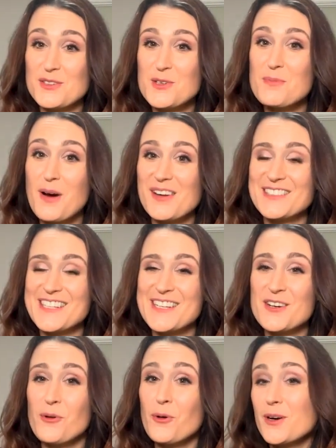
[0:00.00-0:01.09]
too
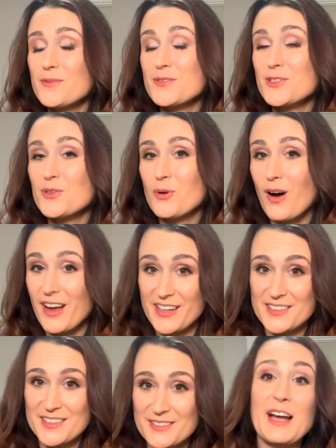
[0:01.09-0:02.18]
bossy or too
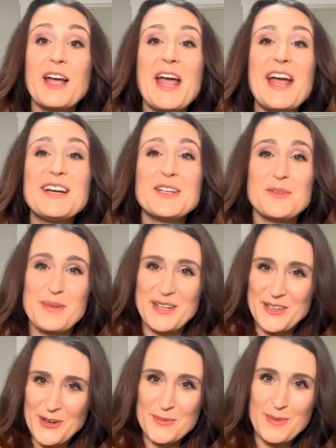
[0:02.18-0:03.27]
quiet. I hated being
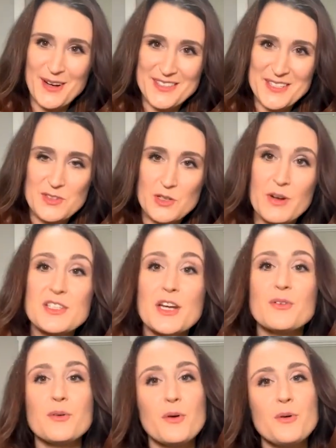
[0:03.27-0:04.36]
called bossy. So as I
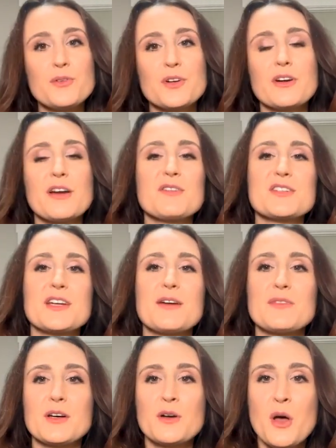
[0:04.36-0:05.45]
grew older, every time
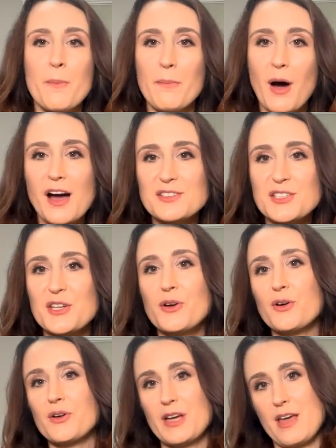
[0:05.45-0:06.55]
the bossy
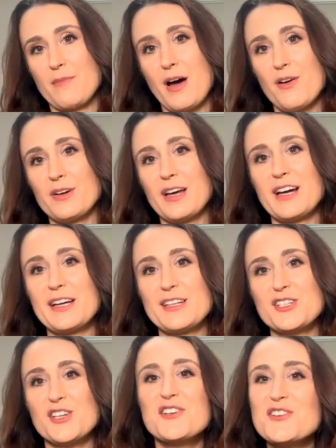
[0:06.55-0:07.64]
girl came out, I
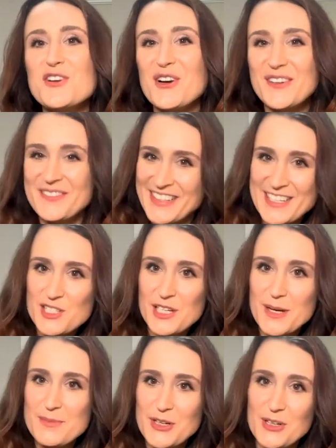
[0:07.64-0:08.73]
shushed her,
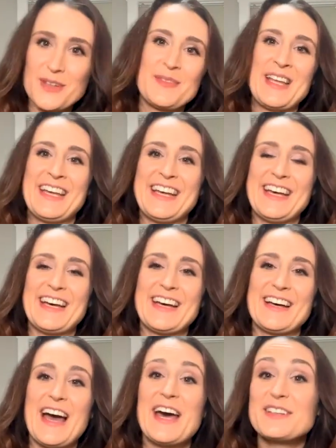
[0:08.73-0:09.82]
shamed her, uh,
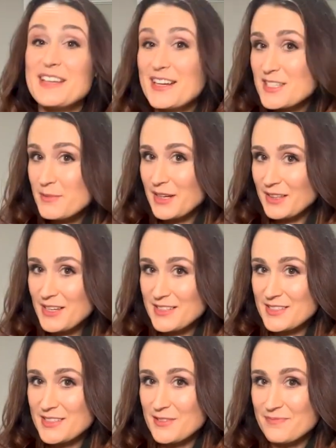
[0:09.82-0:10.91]
added that to my
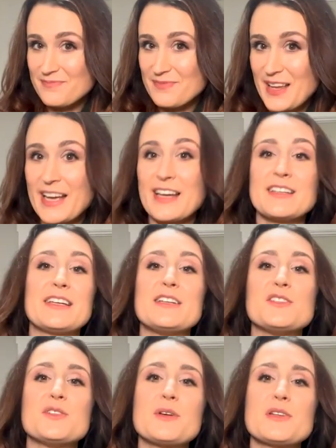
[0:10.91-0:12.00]
list and in
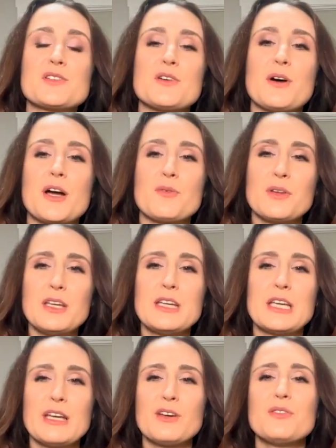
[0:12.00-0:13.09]
doing so, I really
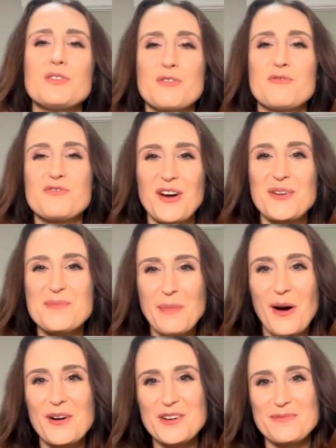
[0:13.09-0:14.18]
killed the fun
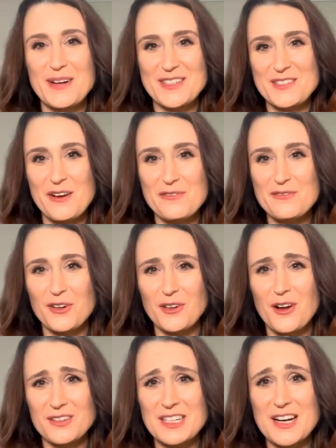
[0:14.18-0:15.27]
part of myself for a
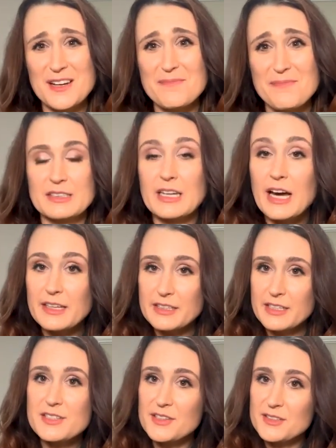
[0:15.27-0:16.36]
long time. To add
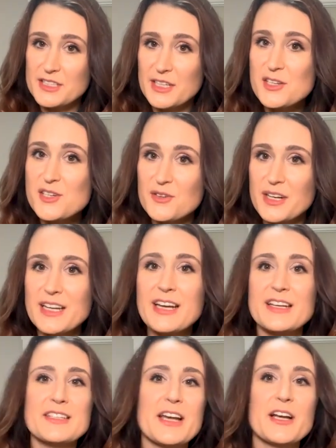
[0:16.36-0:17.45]
insult to injury,
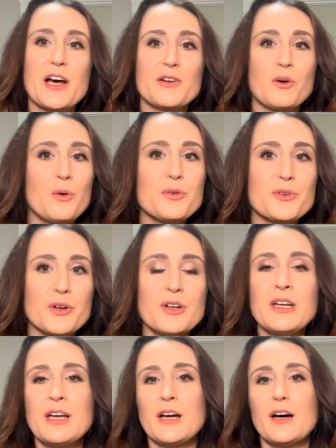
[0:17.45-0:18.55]
as I got older,
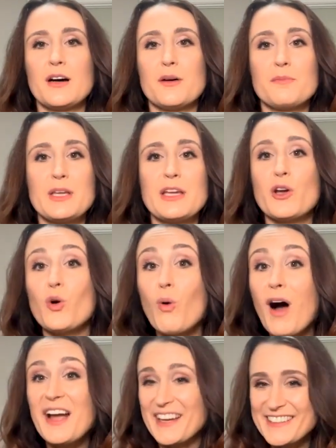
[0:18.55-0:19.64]
uh, being
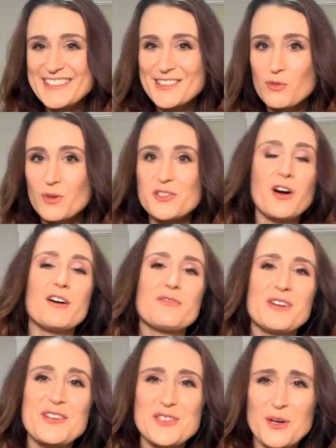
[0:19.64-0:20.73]
quiet was
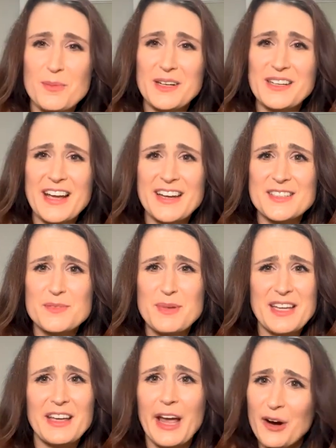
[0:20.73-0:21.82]
often interpreted as
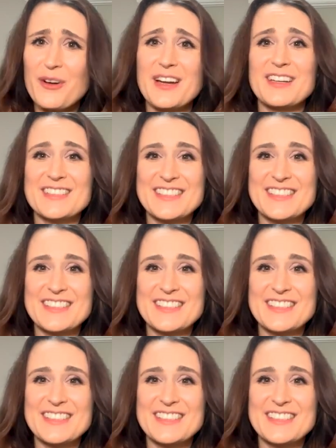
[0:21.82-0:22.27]
being arrogant.